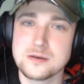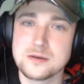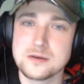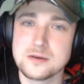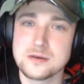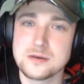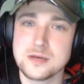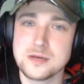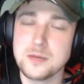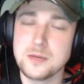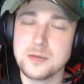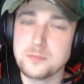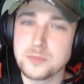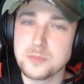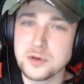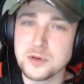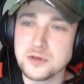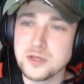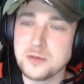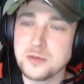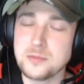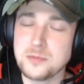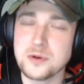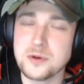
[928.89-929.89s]
and build
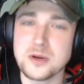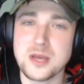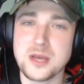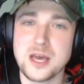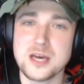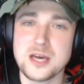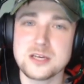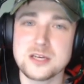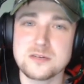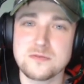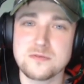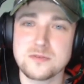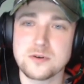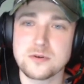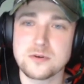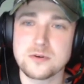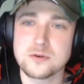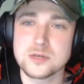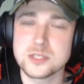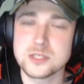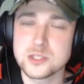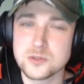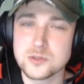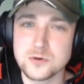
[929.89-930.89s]
up your cash flow.
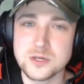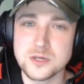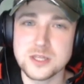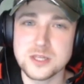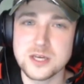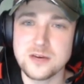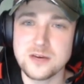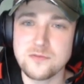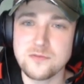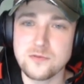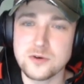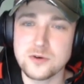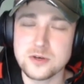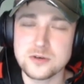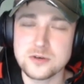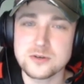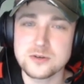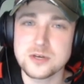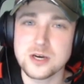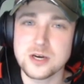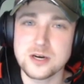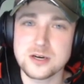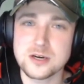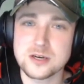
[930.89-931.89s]
Enjoy life while you're
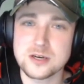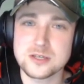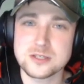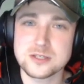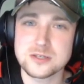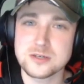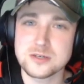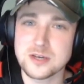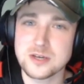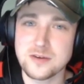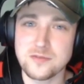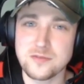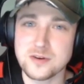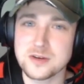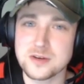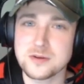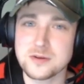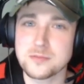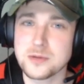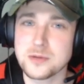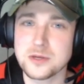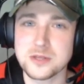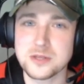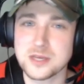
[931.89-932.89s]
young, because you're never going to
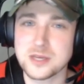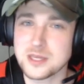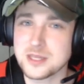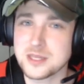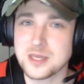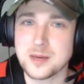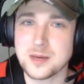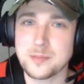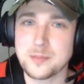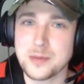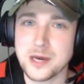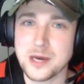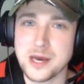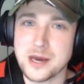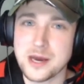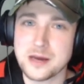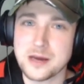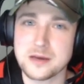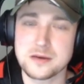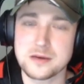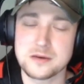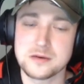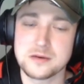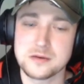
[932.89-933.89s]
be able to get that
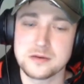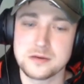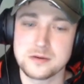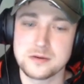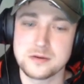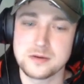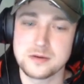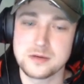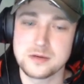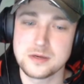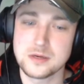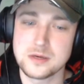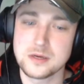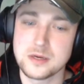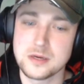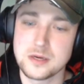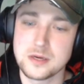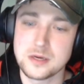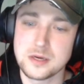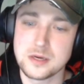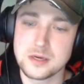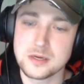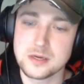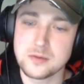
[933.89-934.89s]
back.
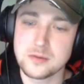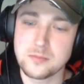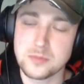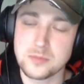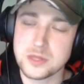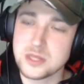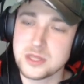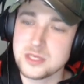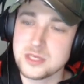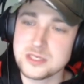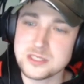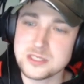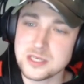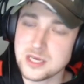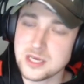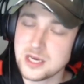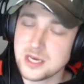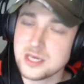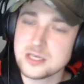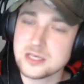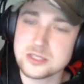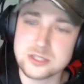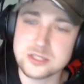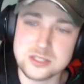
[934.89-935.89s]
But this,
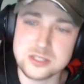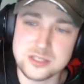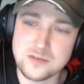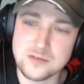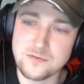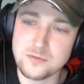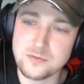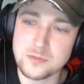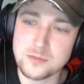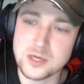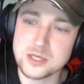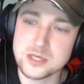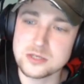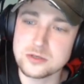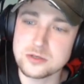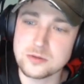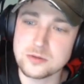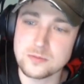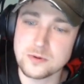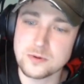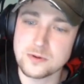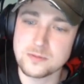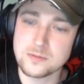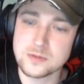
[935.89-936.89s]
again, is just informational
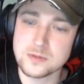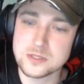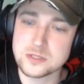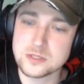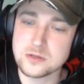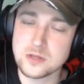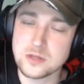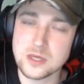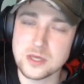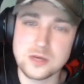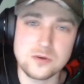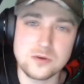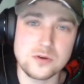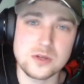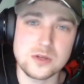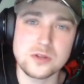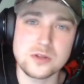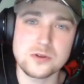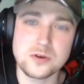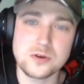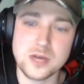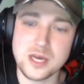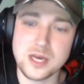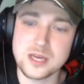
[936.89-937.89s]
purpose so that you can
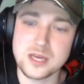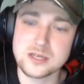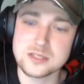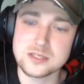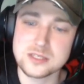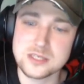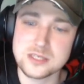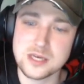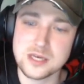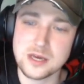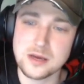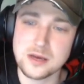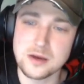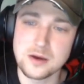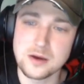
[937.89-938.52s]
look at it and say,